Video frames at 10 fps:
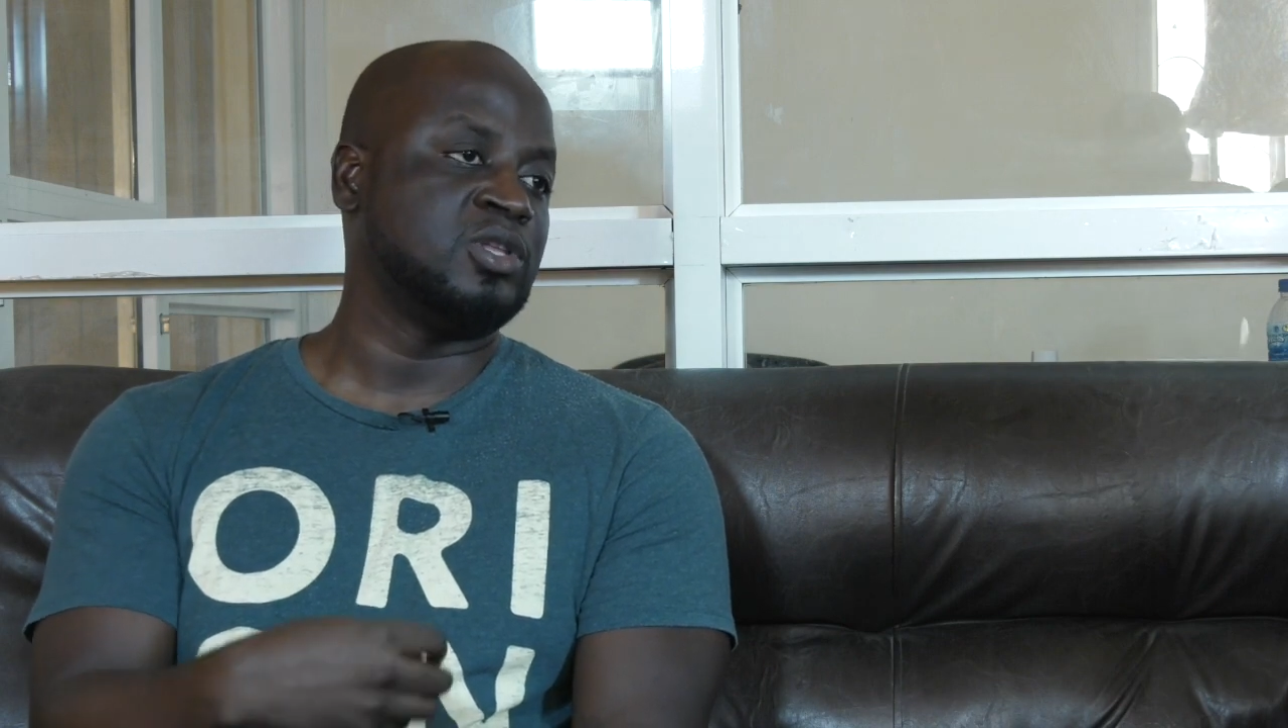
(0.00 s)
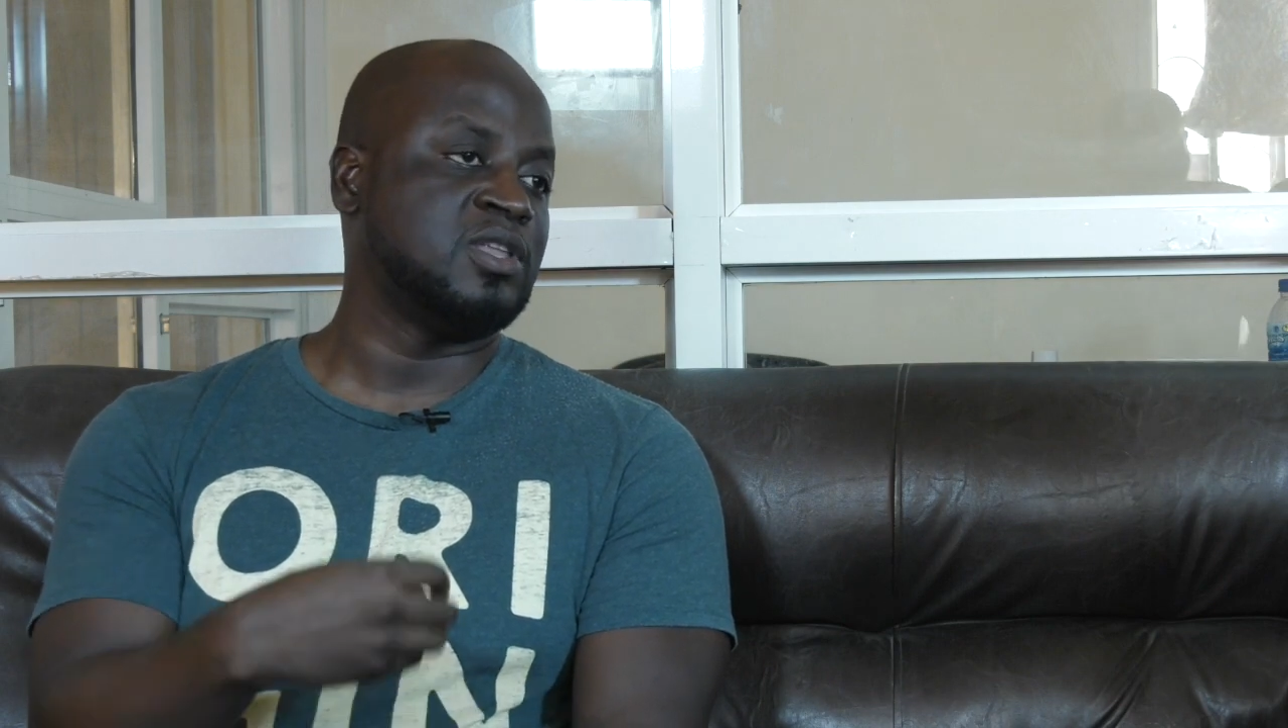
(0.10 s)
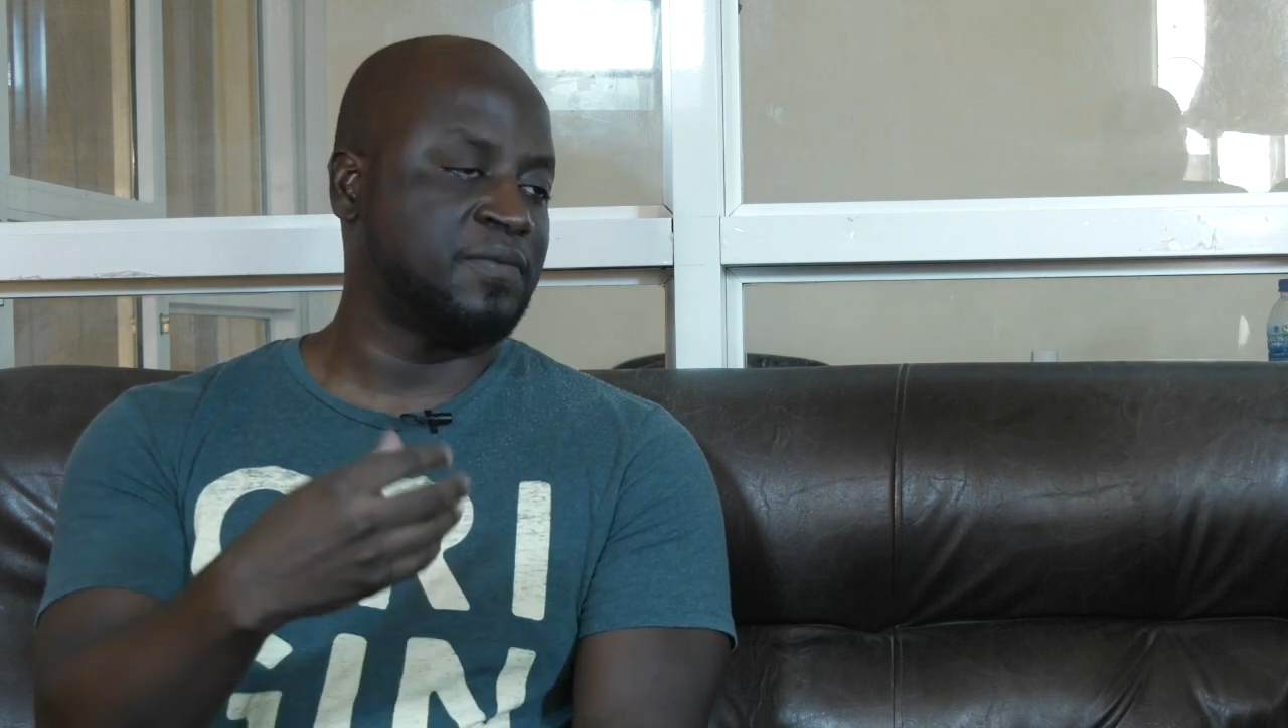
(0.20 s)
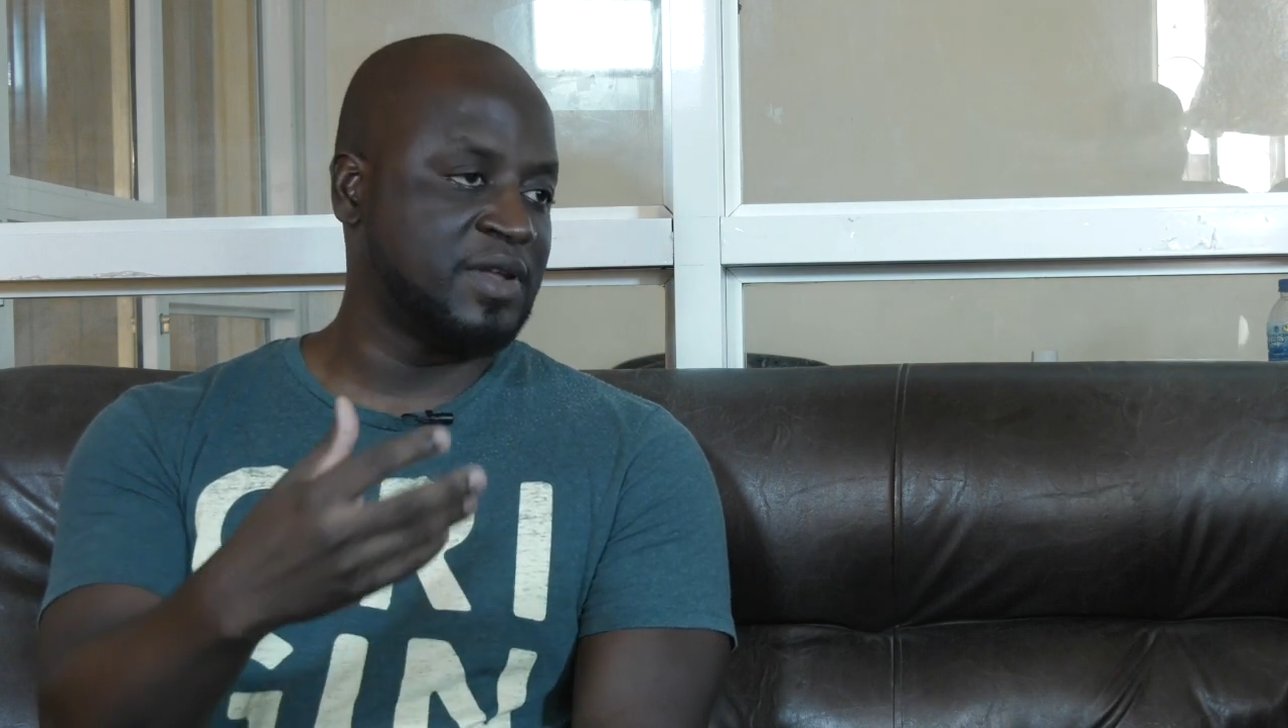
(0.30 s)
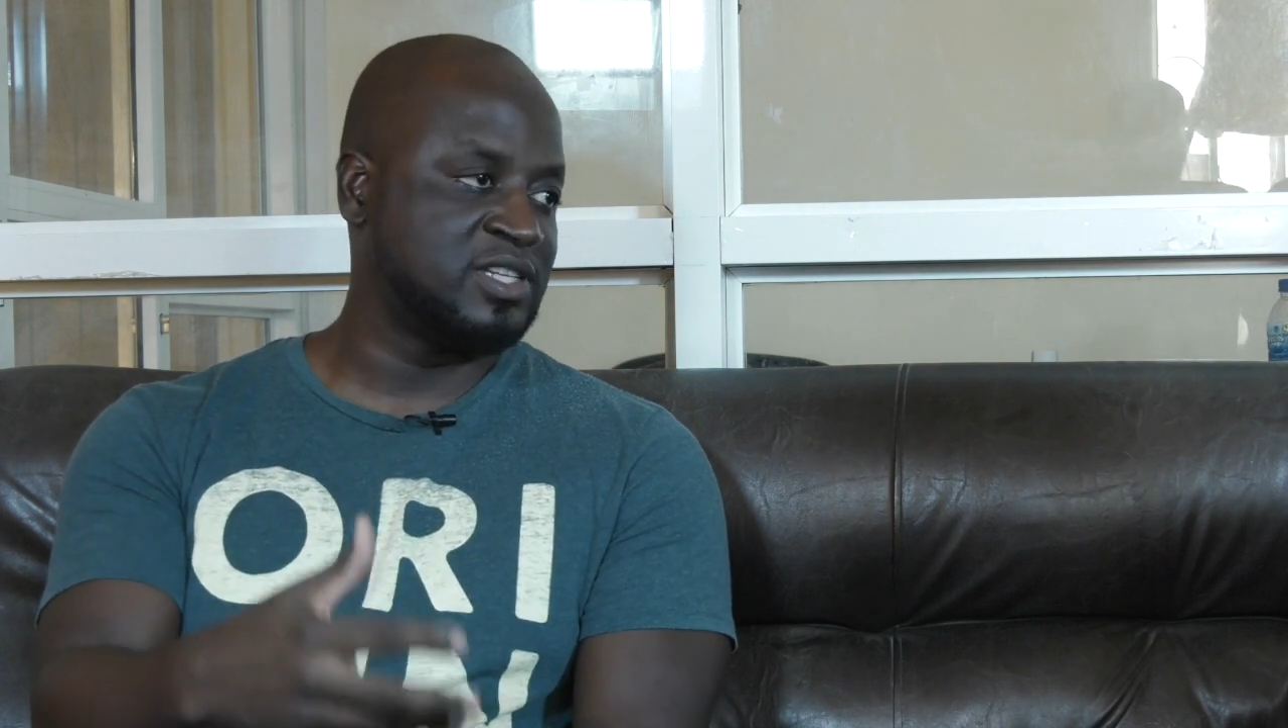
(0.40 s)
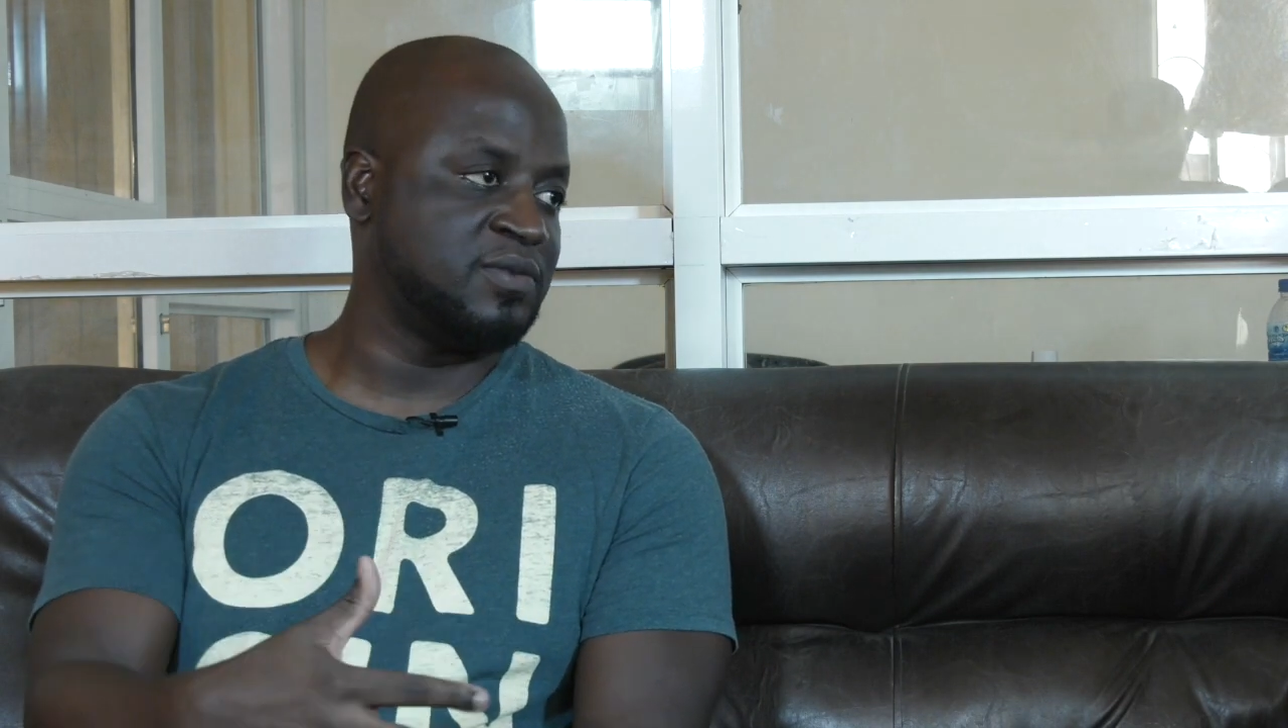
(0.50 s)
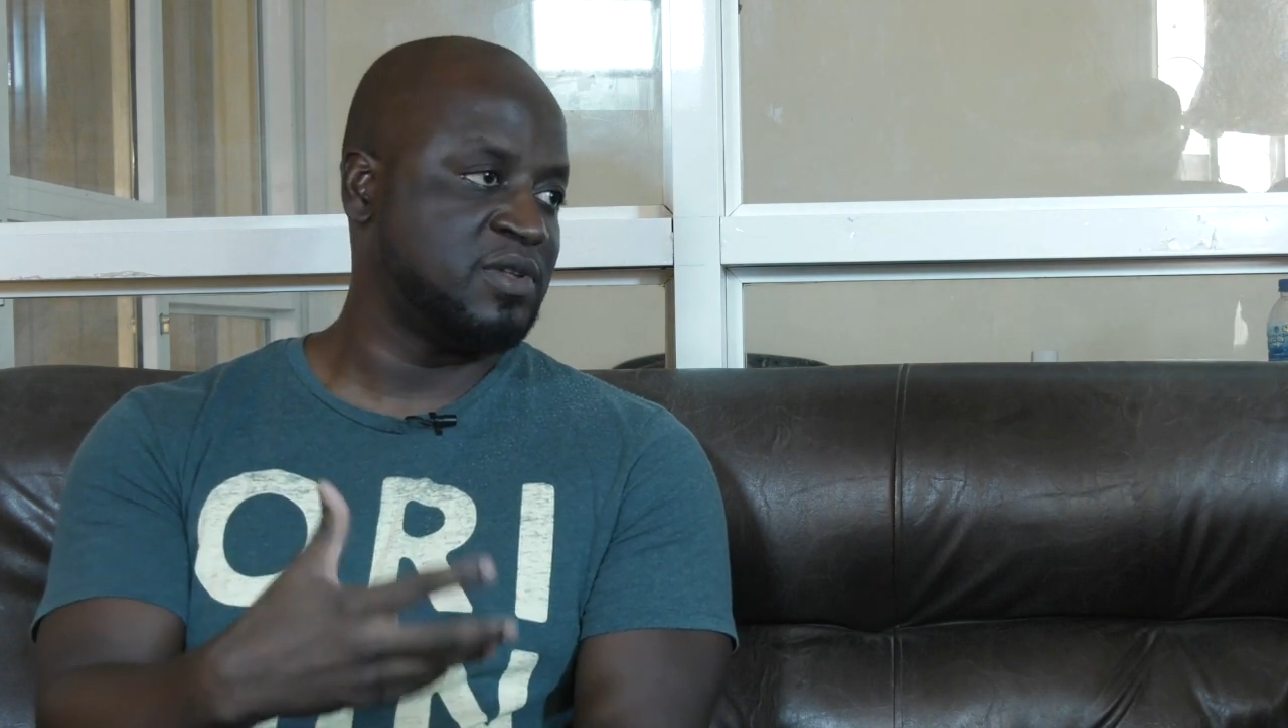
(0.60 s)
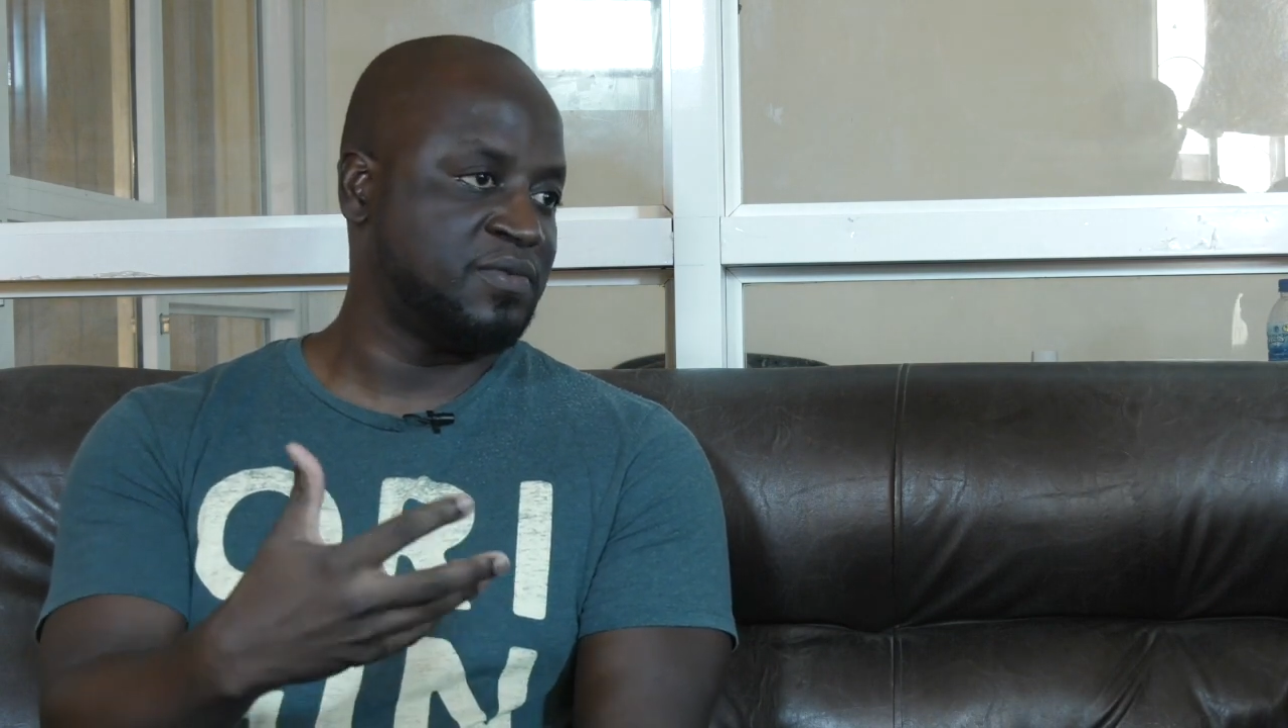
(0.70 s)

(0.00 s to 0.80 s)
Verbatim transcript: defensive,